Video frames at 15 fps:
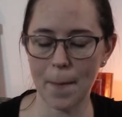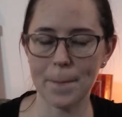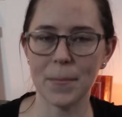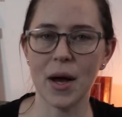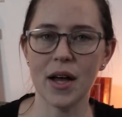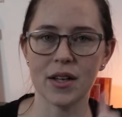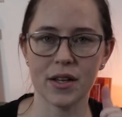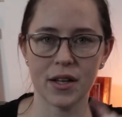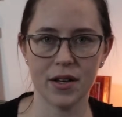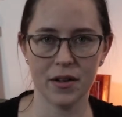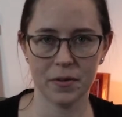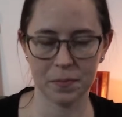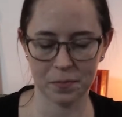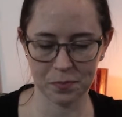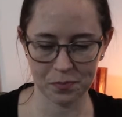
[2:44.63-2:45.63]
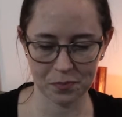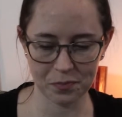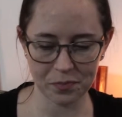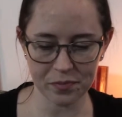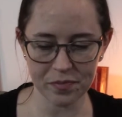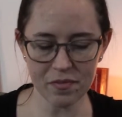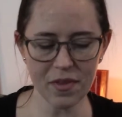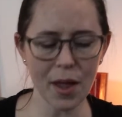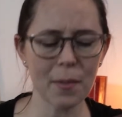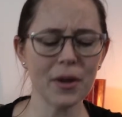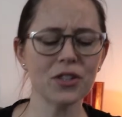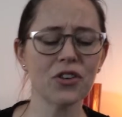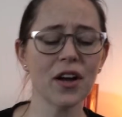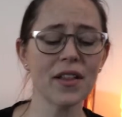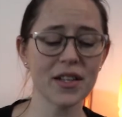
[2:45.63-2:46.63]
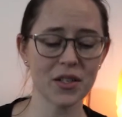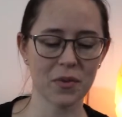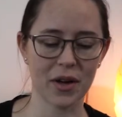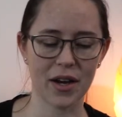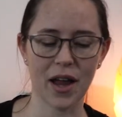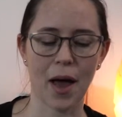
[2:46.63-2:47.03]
but I'm gonna try this one.